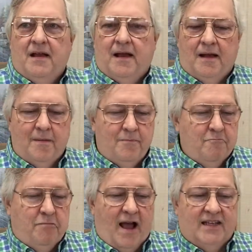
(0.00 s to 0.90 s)
Uh,
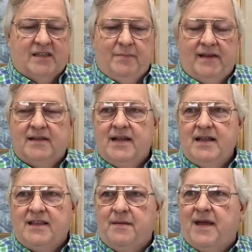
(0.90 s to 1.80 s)

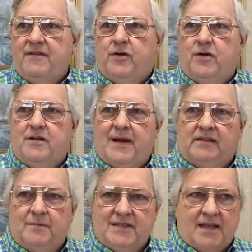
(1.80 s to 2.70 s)
possibility, they may have heard
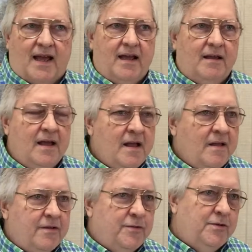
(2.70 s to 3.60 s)
about the Messiah
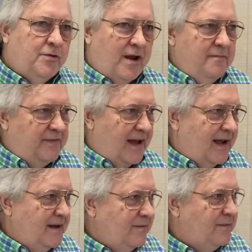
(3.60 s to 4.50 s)
through the
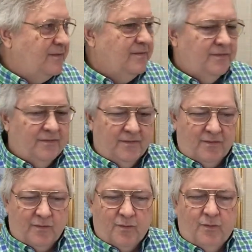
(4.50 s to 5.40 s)
grapevine.
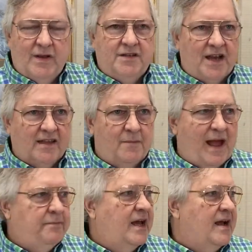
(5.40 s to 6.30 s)
When John the
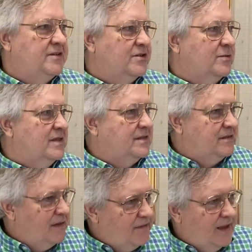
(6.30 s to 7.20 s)
Baptizer
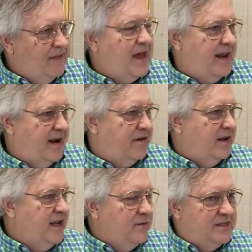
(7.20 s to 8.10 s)
was in that
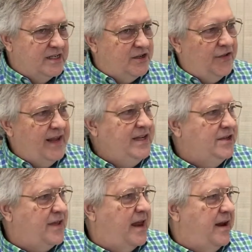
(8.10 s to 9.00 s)
area, he was just to the
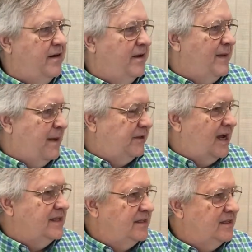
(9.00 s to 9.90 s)
east of that area,
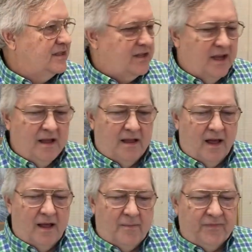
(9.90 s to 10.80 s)
baptizing just
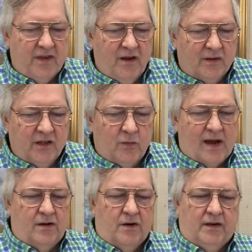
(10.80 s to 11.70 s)
um, you know, a little
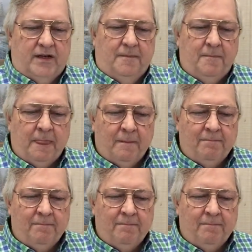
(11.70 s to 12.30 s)
while earlier.